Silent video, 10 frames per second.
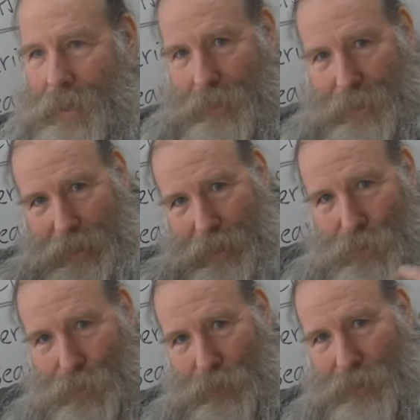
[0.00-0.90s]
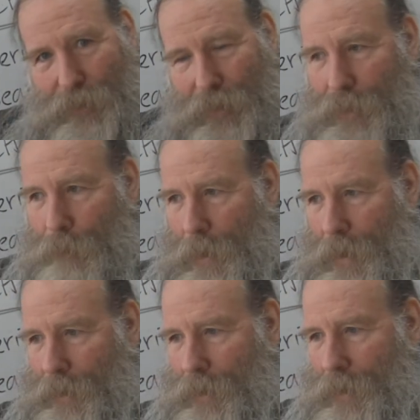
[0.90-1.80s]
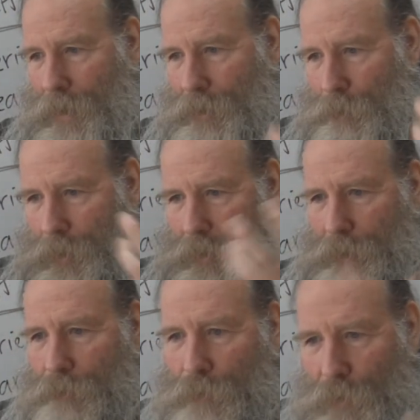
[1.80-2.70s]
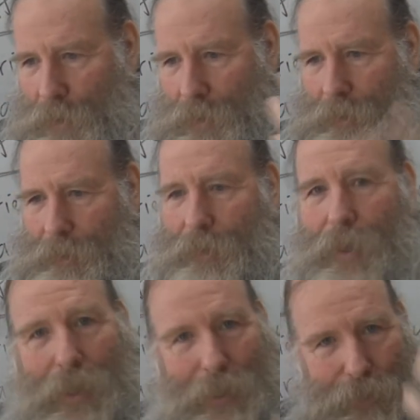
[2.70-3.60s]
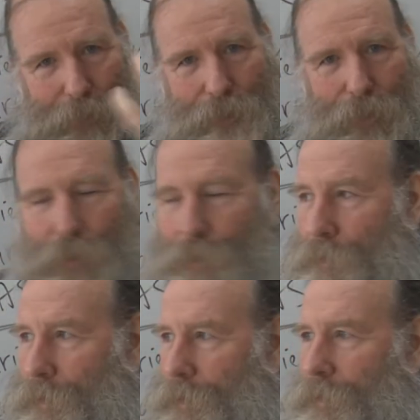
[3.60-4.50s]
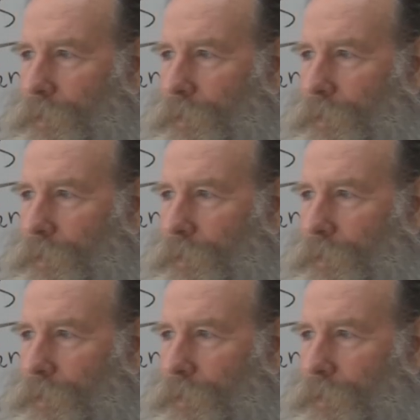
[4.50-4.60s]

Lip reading: You've got to get yourself excited about it. It has to be this burning desire that you've got to do this,